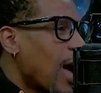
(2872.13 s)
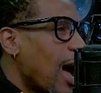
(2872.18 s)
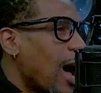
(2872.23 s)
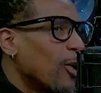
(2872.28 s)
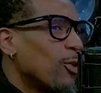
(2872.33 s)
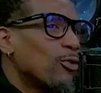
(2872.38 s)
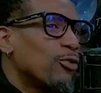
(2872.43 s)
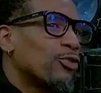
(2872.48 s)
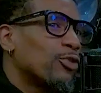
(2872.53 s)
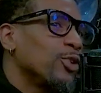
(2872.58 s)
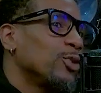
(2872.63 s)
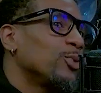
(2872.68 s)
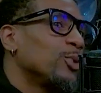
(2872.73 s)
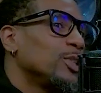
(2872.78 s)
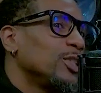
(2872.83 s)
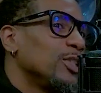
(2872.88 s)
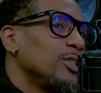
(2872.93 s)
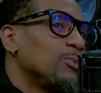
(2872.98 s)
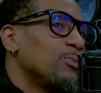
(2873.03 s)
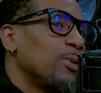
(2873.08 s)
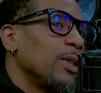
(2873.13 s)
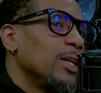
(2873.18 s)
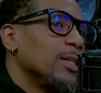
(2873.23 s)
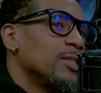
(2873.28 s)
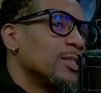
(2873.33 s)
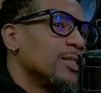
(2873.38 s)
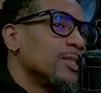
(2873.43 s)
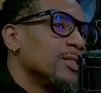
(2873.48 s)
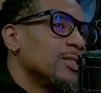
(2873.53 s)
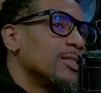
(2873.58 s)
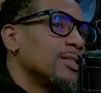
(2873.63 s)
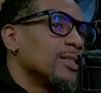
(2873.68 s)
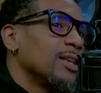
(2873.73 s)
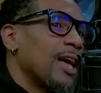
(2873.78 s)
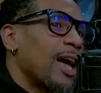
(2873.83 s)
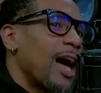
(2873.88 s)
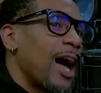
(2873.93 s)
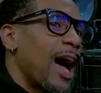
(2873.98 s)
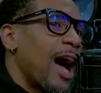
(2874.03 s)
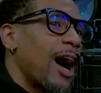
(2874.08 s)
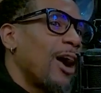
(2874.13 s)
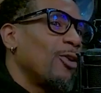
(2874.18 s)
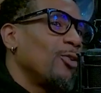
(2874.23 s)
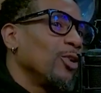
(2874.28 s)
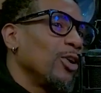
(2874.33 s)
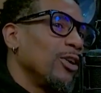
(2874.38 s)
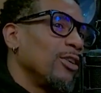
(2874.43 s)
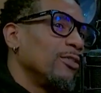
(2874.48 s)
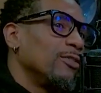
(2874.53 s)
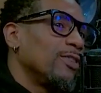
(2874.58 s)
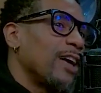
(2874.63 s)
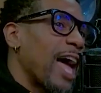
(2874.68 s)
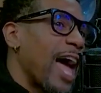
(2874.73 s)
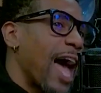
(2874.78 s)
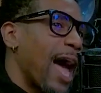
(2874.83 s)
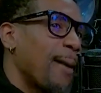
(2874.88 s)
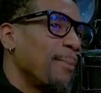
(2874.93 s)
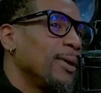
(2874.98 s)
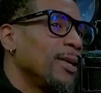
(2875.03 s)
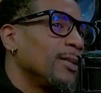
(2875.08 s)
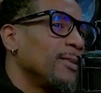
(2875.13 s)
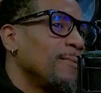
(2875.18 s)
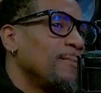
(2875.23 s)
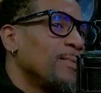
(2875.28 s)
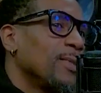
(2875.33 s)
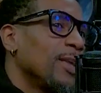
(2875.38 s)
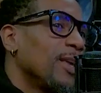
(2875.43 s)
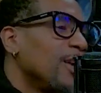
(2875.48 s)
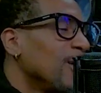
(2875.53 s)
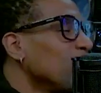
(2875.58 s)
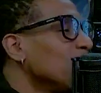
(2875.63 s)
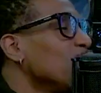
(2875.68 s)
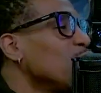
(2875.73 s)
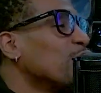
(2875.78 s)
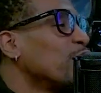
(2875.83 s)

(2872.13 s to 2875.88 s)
I don't frequent these places out of habit. Yeah, yeah, yeah, yeah.